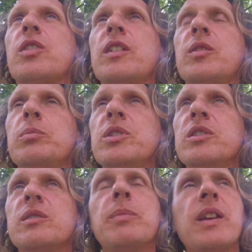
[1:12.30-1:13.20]
trying to
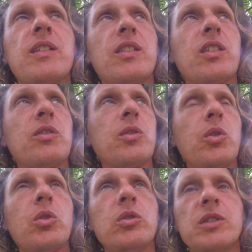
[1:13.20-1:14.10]
build a basis for
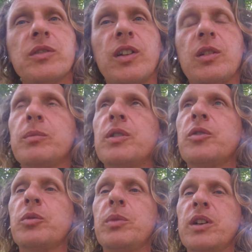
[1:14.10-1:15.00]
the whole development
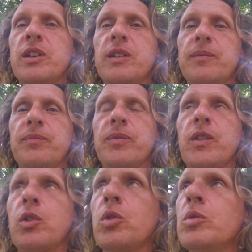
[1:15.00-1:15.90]
of their mind,
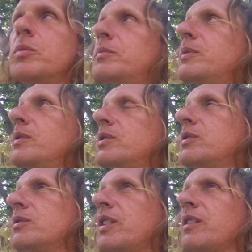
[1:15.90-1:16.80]
their home,
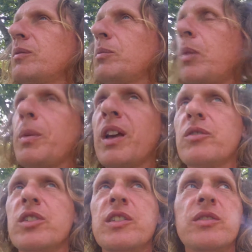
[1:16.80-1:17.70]
like what we
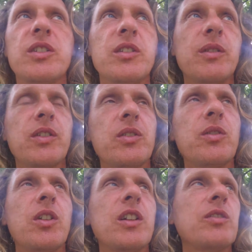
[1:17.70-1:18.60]
have to live in the rest
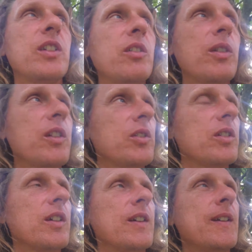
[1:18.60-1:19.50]
of our life. And I'd
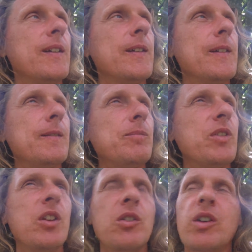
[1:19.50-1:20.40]
rather,
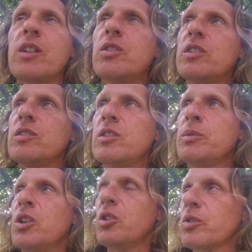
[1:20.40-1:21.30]
you know, have a little
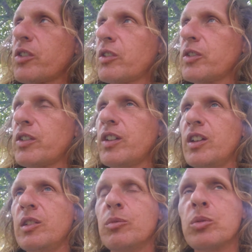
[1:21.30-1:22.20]
bit of low self
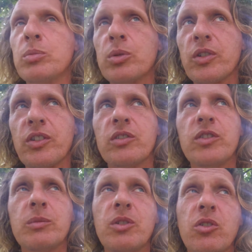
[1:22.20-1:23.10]
esteem or poor
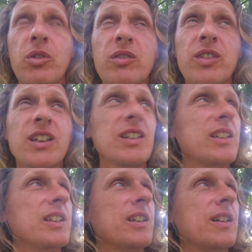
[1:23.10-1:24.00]
self image, quite frankly.